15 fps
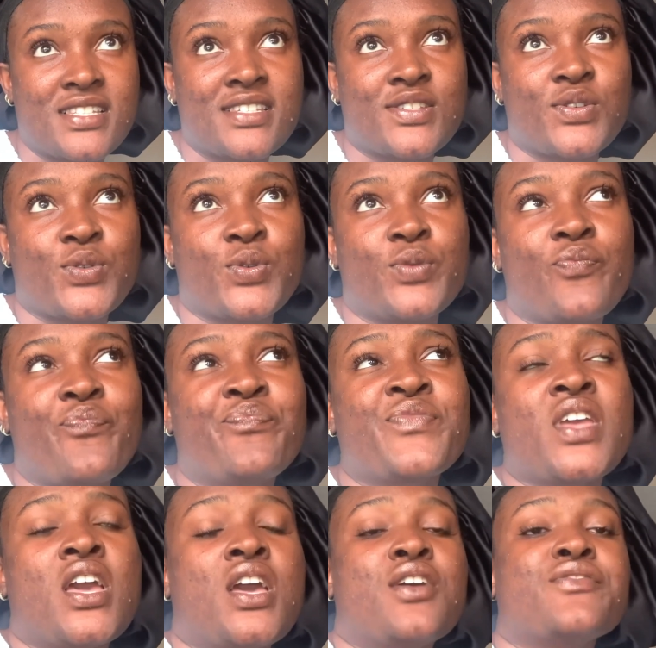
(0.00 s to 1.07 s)
So
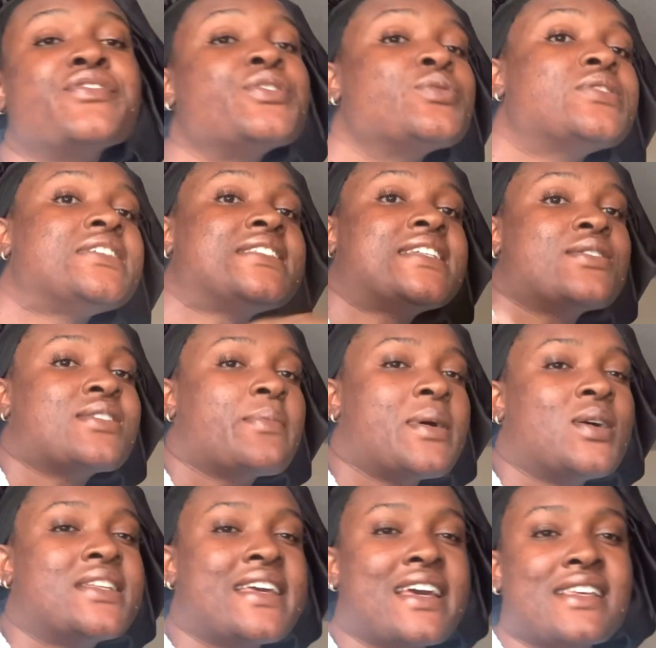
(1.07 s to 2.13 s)
few details
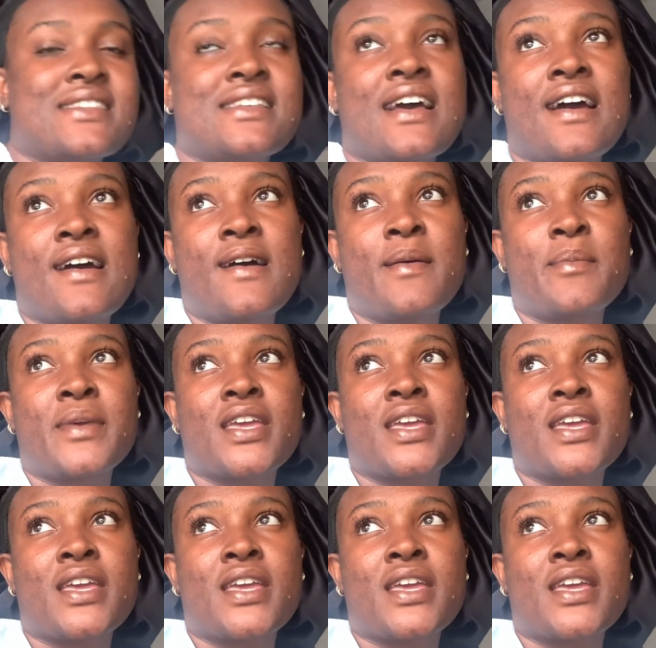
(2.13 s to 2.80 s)
about the exam.